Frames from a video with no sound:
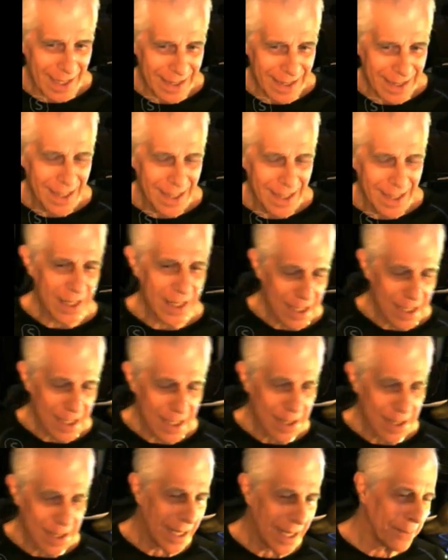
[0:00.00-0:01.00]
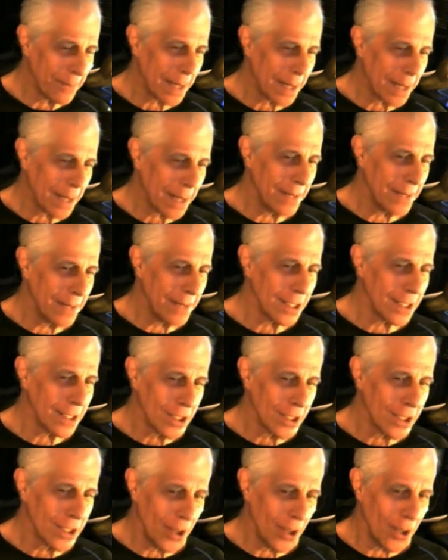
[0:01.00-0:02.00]
then his paying back Michael
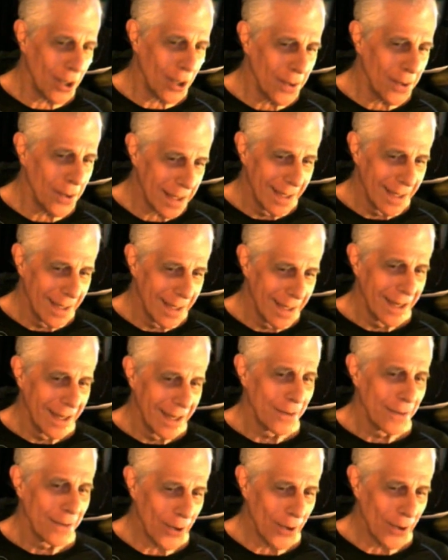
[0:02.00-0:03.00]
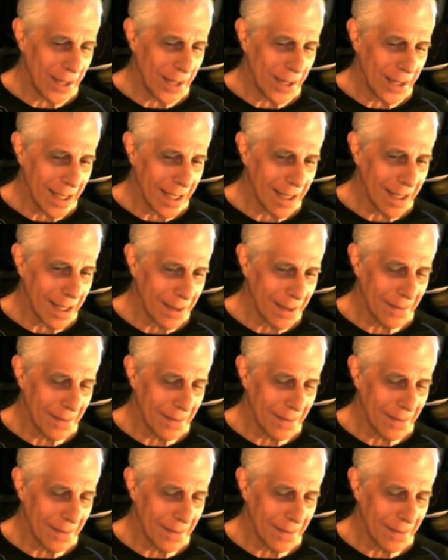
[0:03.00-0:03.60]
Cohen for the